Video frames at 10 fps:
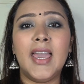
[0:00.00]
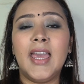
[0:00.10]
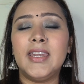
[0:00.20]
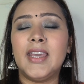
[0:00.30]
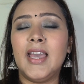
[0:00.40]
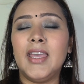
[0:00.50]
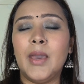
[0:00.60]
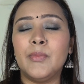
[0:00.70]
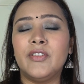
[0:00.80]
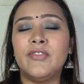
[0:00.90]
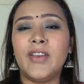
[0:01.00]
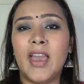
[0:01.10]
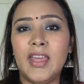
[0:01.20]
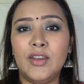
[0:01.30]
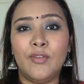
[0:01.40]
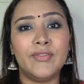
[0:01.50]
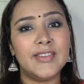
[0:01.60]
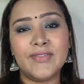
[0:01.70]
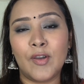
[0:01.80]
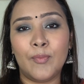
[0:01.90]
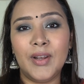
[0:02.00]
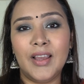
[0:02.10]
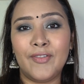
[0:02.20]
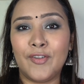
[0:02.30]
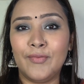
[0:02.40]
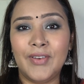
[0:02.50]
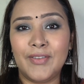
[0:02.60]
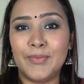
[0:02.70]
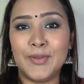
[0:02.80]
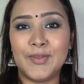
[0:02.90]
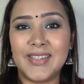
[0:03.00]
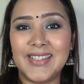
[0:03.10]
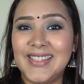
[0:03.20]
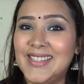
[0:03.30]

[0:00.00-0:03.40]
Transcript: and I am a fan of this formula from Huda Beauty.